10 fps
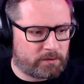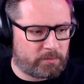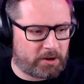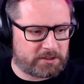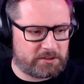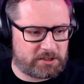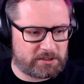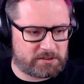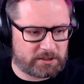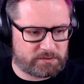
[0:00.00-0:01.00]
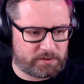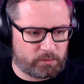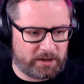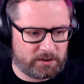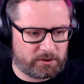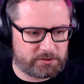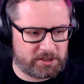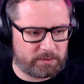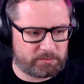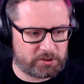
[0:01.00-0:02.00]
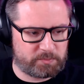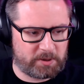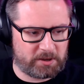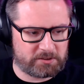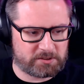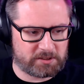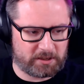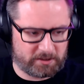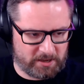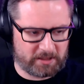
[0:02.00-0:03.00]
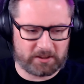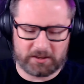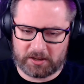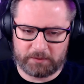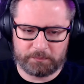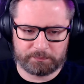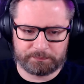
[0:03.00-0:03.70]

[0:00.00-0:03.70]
Mike D says, thanks for the weight loss tip. Just purchased it. Yeah, there you go.